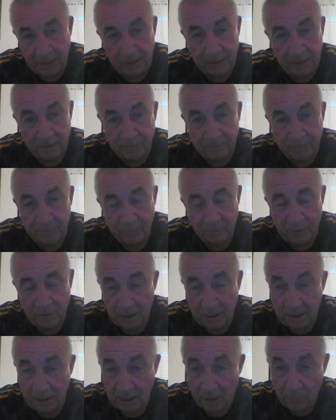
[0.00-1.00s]

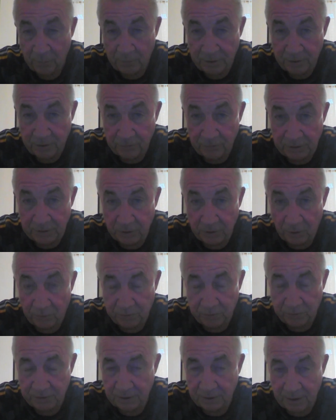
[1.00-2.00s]
You know, with the
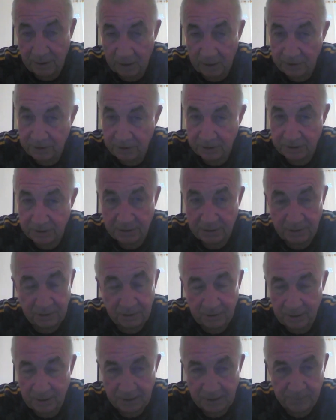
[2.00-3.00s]
results, you've got to just
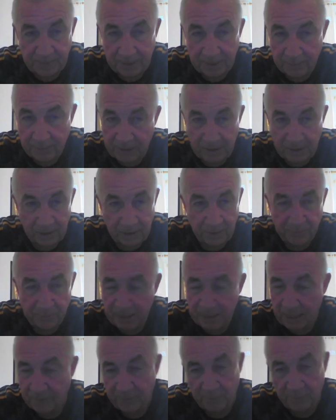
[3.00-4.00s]
expect we ain't going to
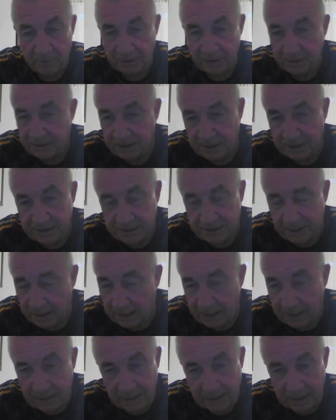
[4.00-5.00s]
beat everybody
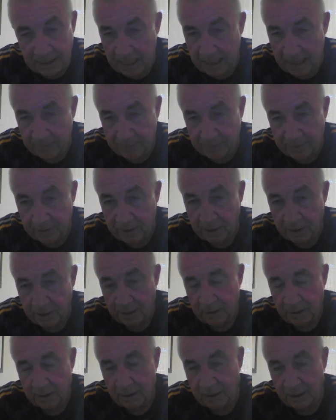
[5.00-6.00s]
6-0. It ain't going to happen.
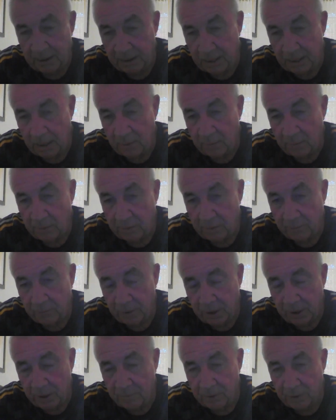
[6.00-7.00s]
You know,
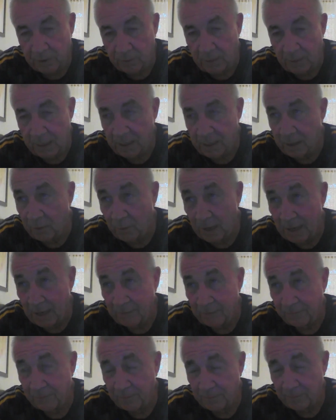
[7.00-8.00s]
if we come
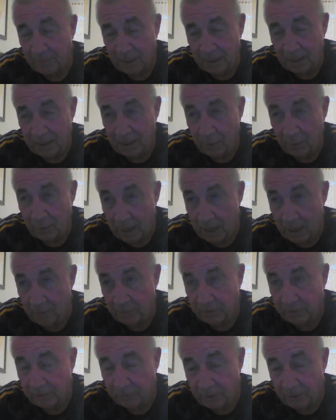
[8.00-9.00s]
away from
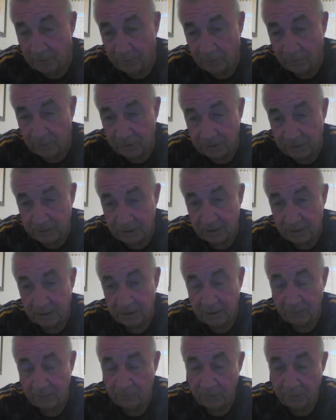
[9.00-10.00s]
anywhere with 3 points,
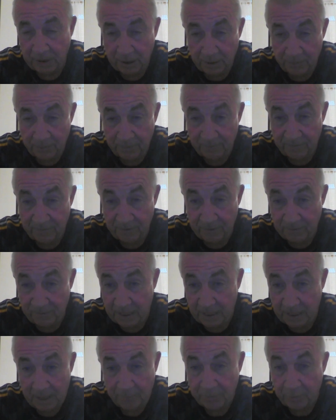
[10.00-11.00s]
then we're going to be very,
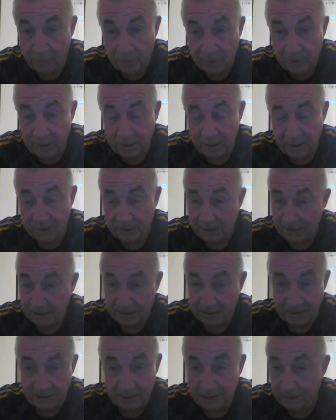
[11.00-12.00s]
very happy with it, and
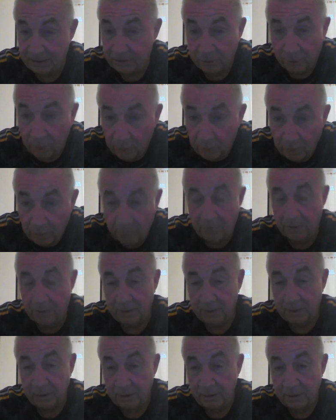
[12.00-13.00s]
that's it. That's all we
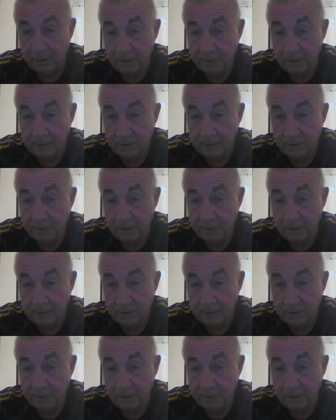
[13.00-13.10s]
want.